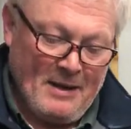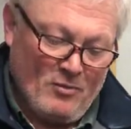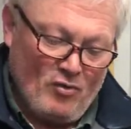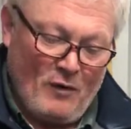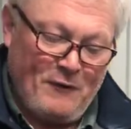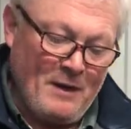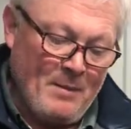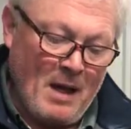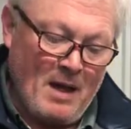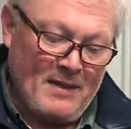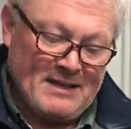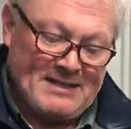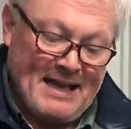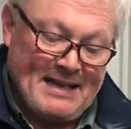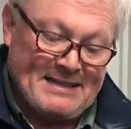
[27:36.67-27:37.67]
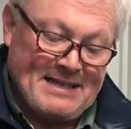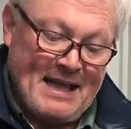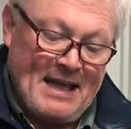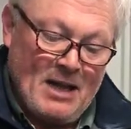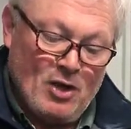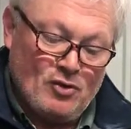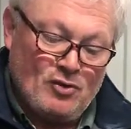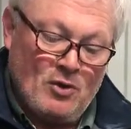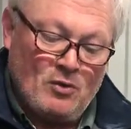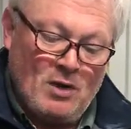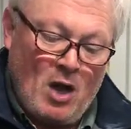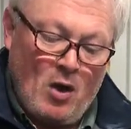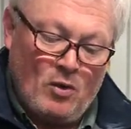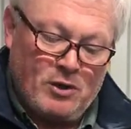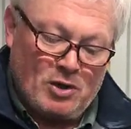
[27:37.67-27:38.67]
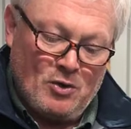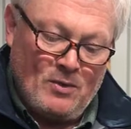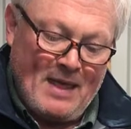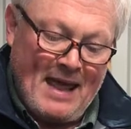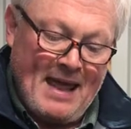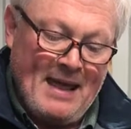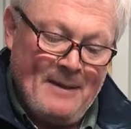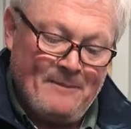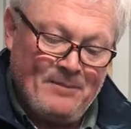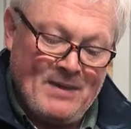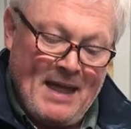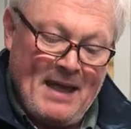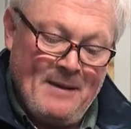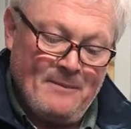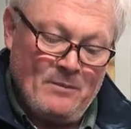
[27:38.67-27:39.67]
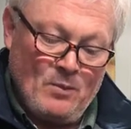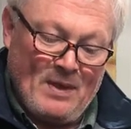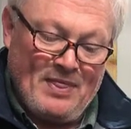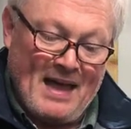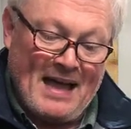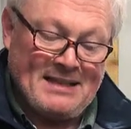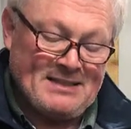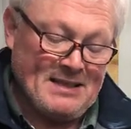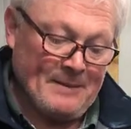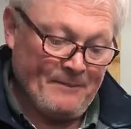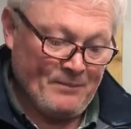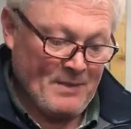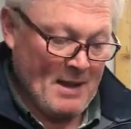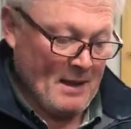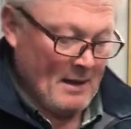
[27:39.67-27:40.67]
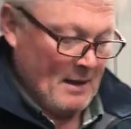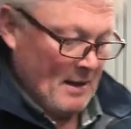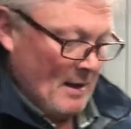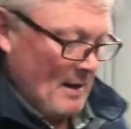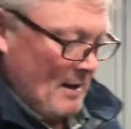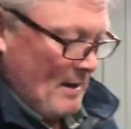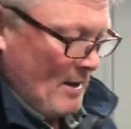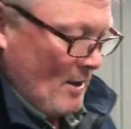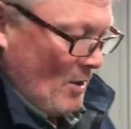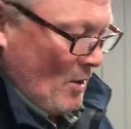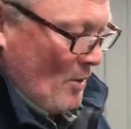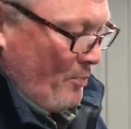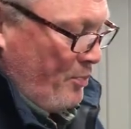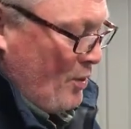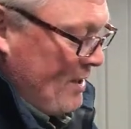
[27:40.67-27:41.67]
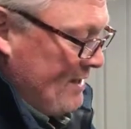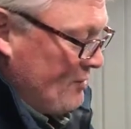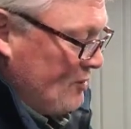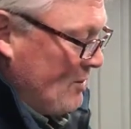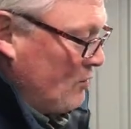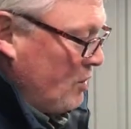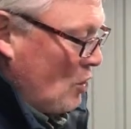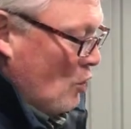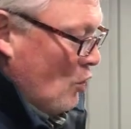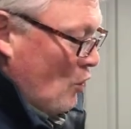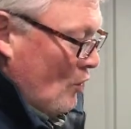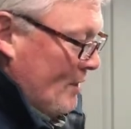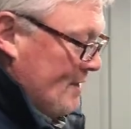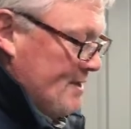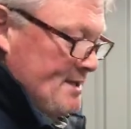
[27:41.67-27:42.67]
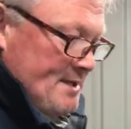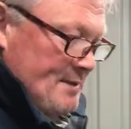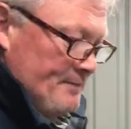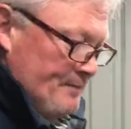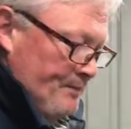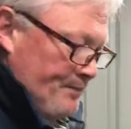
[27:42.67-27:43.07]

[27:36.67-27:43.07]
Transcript: roughly marked the centre, drilled a hole through there, yeah, with that. Pre-drilled the corners.